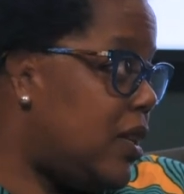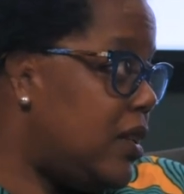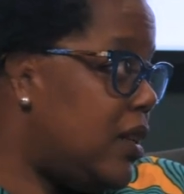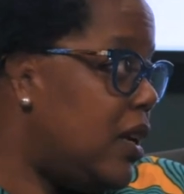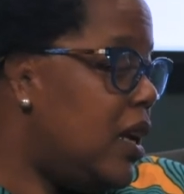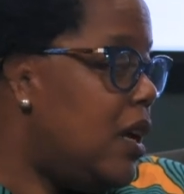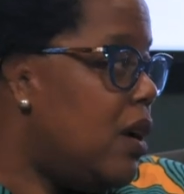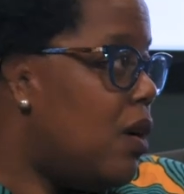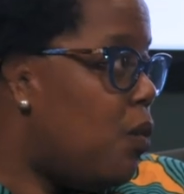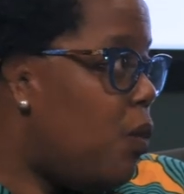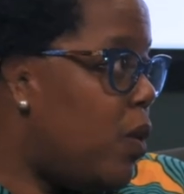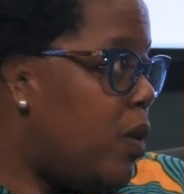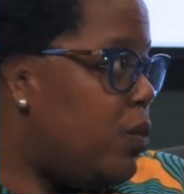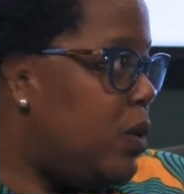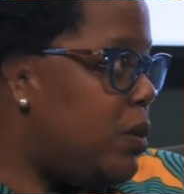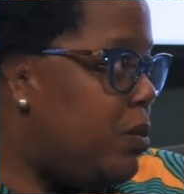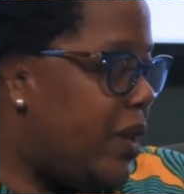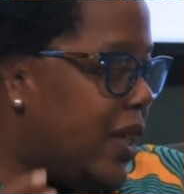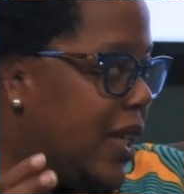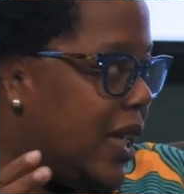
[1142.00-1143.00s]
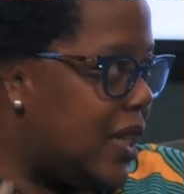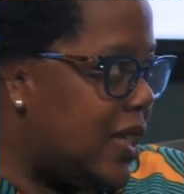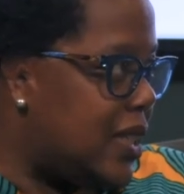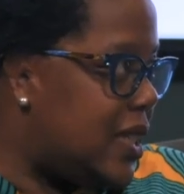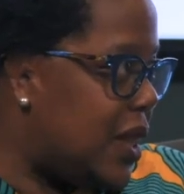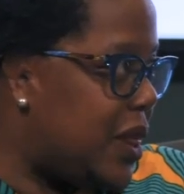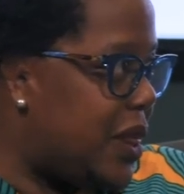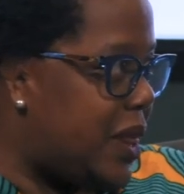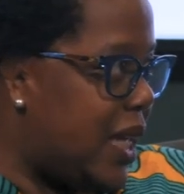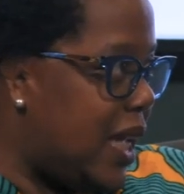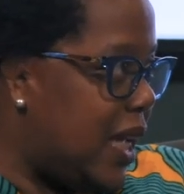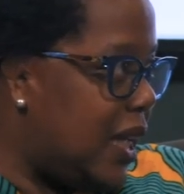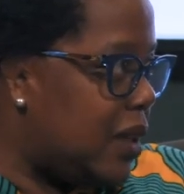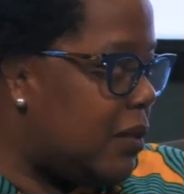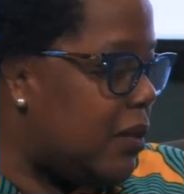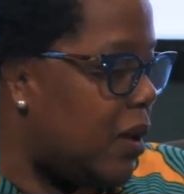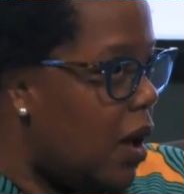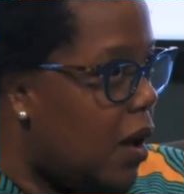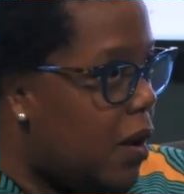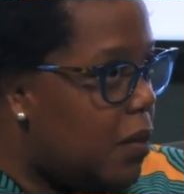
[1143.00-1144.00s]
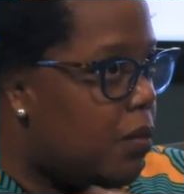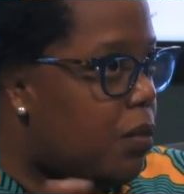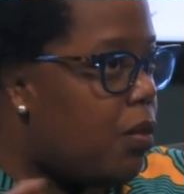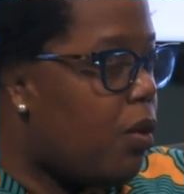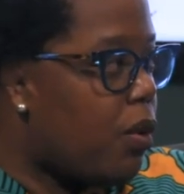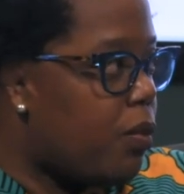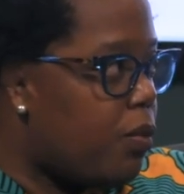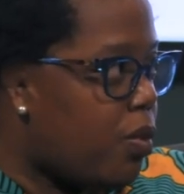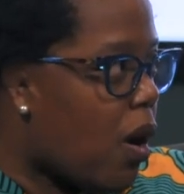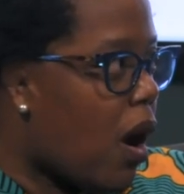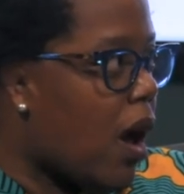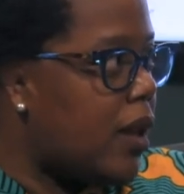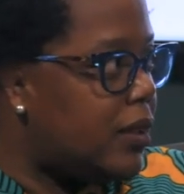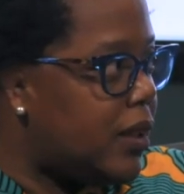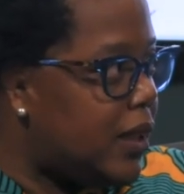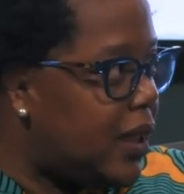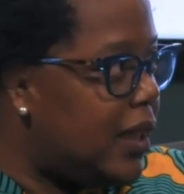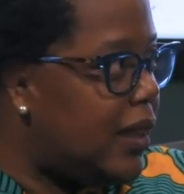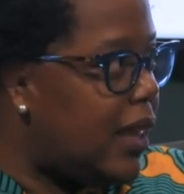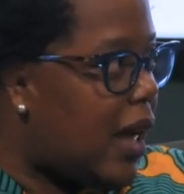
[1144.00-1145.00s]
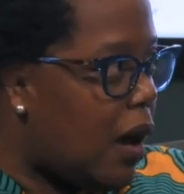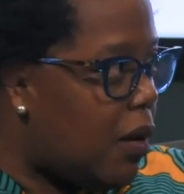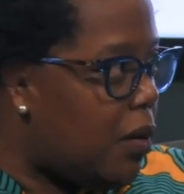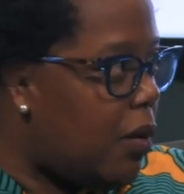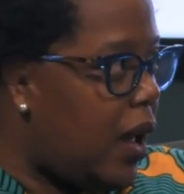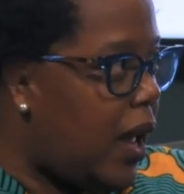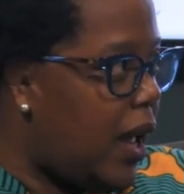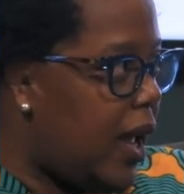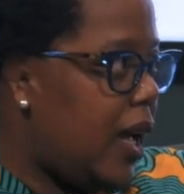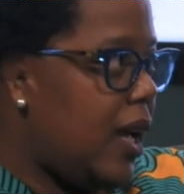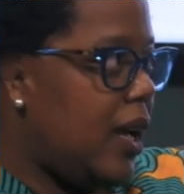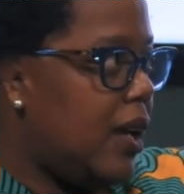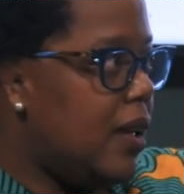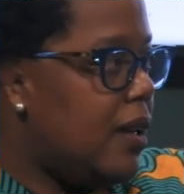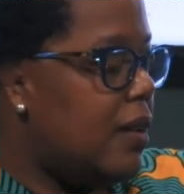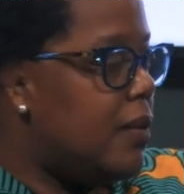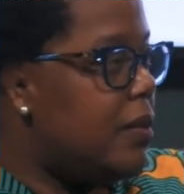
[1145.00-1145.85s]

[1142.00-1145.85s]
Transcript: And when we begin to think more broadly that way,